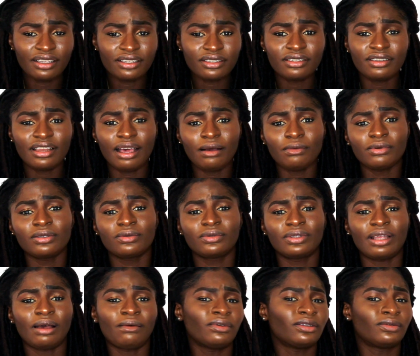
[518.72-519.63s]
So that
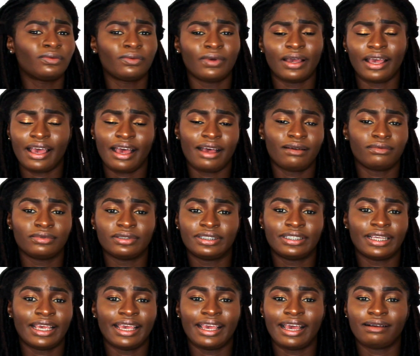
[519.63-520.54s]
was where I would
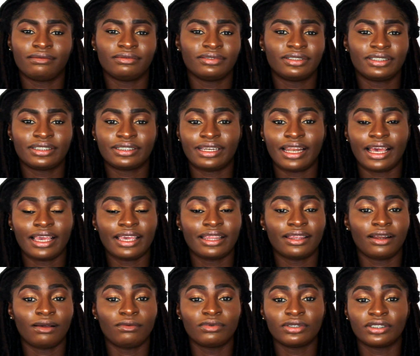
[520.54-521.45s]
say I was just
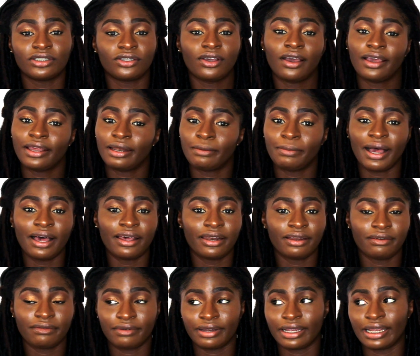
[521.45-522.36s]
lacking. I was just going
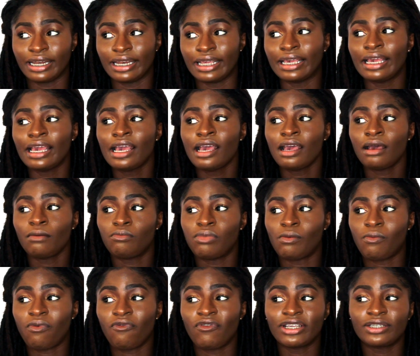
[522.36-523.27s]
about it really.
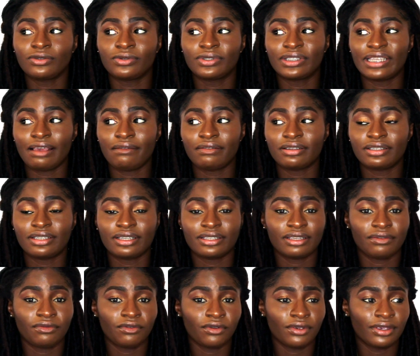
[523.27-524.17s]
But professional
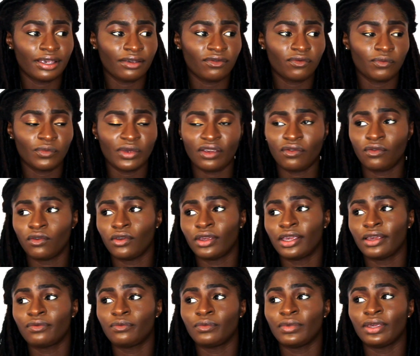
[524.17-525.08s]
services, if you give me
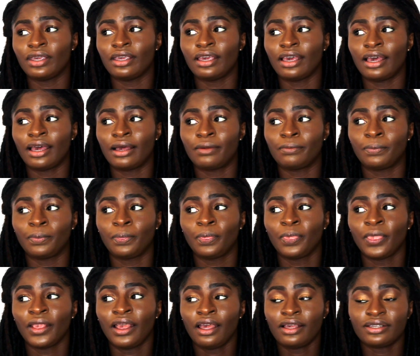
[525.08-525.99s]

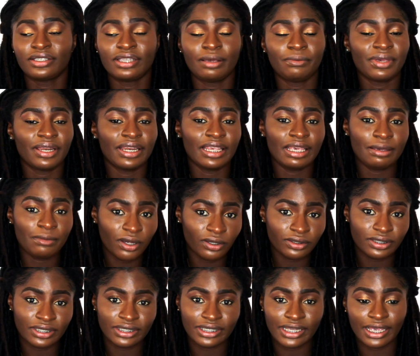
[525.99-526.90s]
send me an
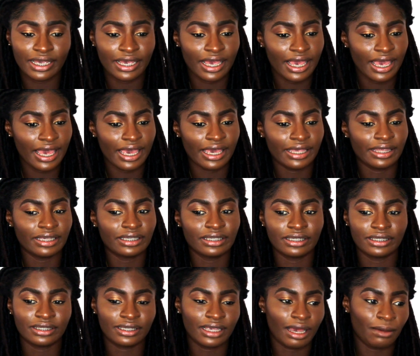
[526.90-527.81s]
email to say, hey,
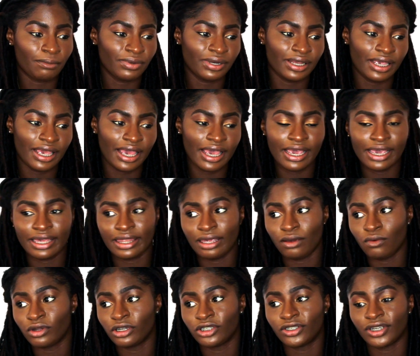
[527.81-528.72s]
this is company A,
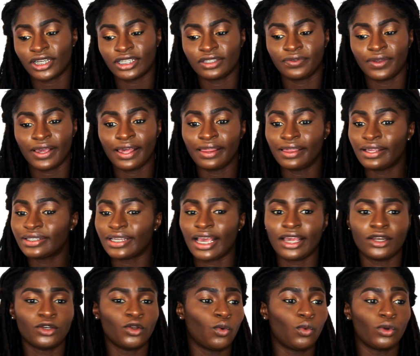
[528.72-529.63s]
they want to transfer this,
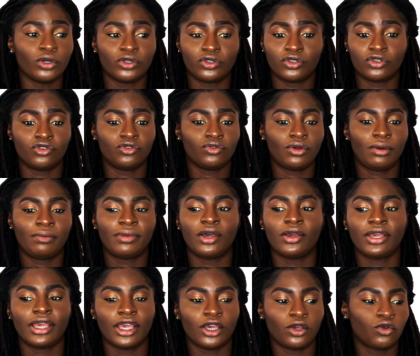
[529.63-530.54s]
I know what to do. I'm
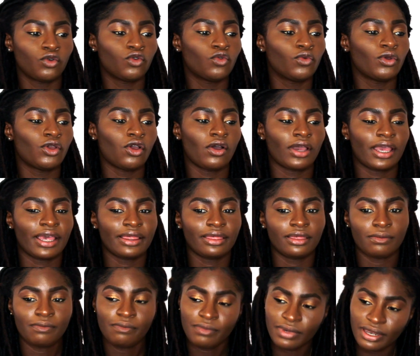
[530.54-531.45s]
like, okay, cool, we gotta
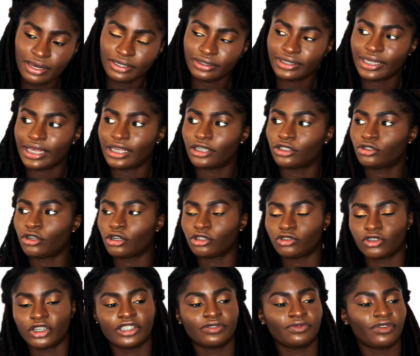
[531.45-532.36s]
get the minutes, get a
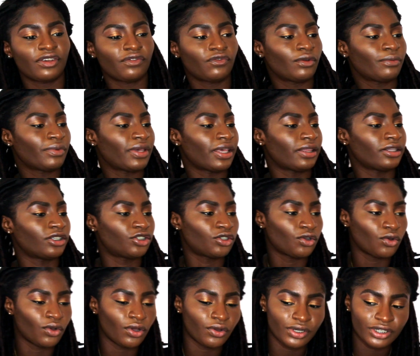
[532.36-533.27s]
stop transfer form, get the
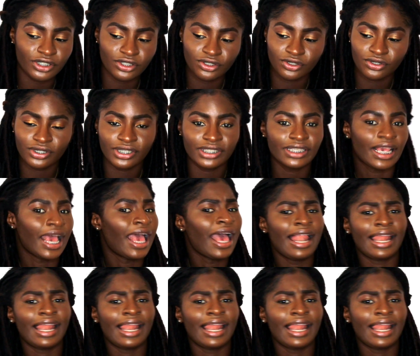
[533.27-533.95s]
shoulders, do this.